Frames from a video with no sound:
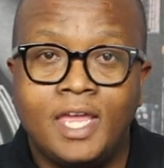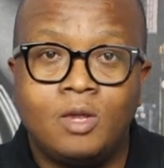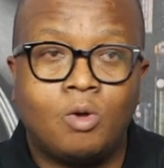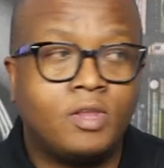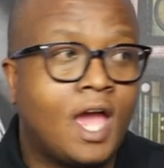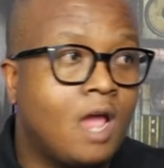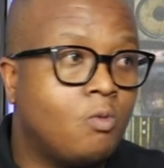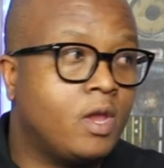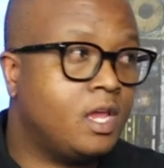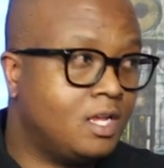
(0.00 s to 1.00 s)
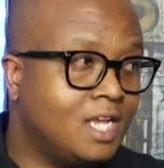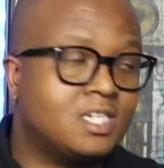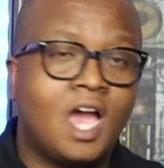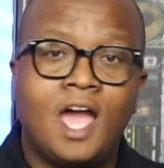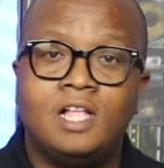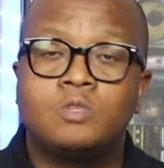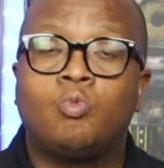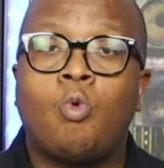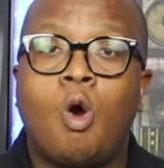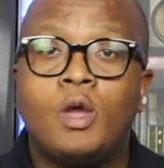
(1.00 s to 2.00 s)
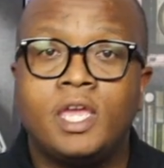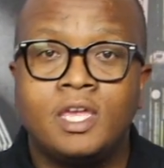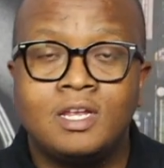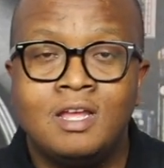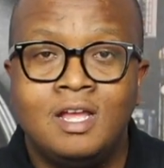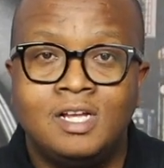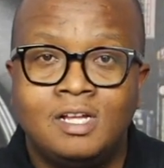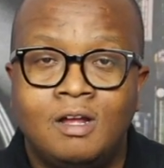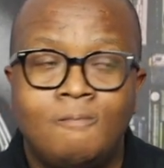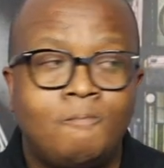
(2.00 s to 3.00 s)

crying on the highway, a child walking